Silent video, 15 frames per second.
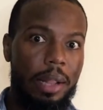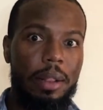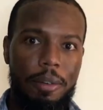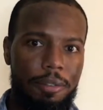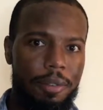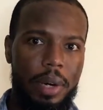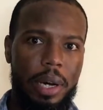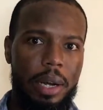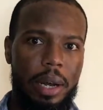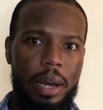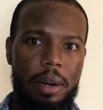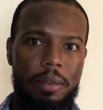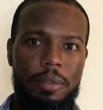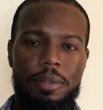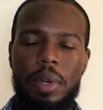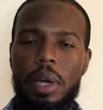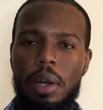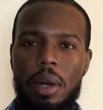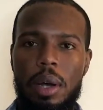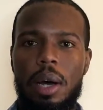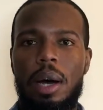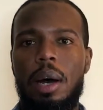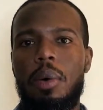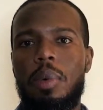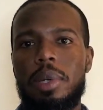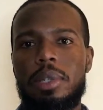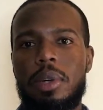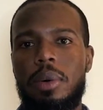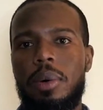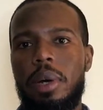the fun out of
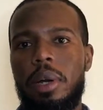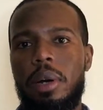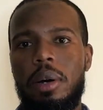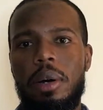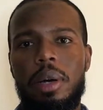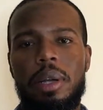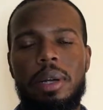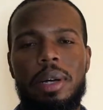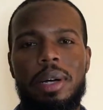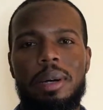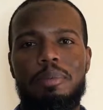what's going on.